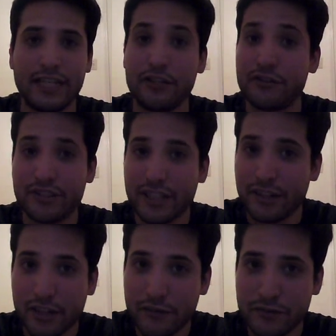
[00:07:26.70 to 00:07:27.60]
interesting
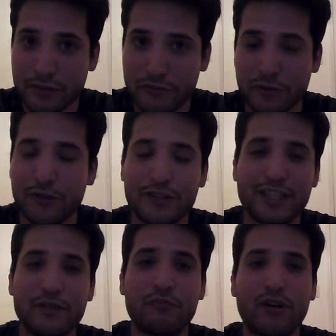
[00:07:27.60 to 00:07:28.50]
enough for you
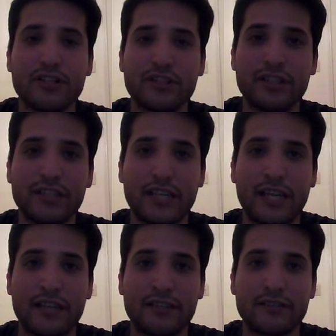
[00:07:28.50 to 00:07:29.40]
to keep watching,
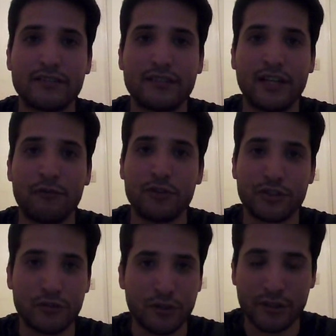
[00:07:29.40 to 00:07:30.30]
and I
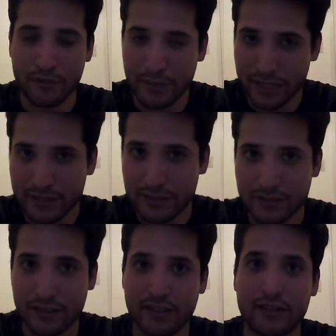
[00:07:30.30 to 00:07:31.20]
wish you all the
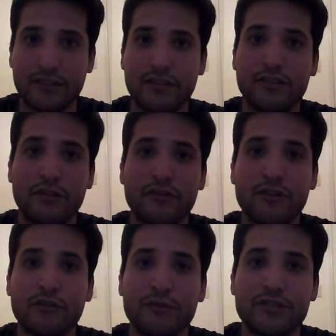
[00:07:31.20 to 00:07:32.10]
best on your
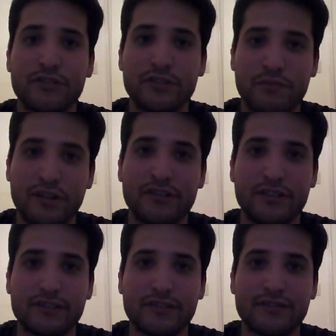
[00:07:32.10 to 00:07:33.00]
other research
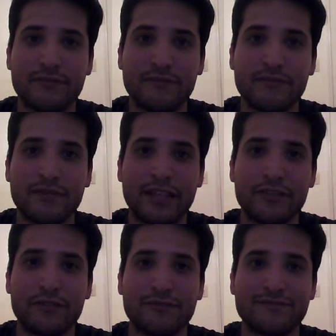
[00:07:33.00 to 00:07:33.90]
projects.
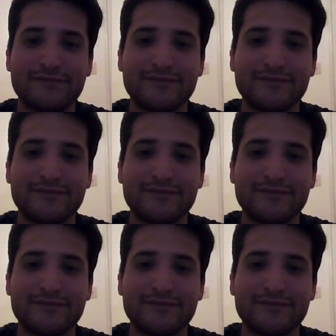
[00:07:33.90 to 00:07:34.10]
Thank you.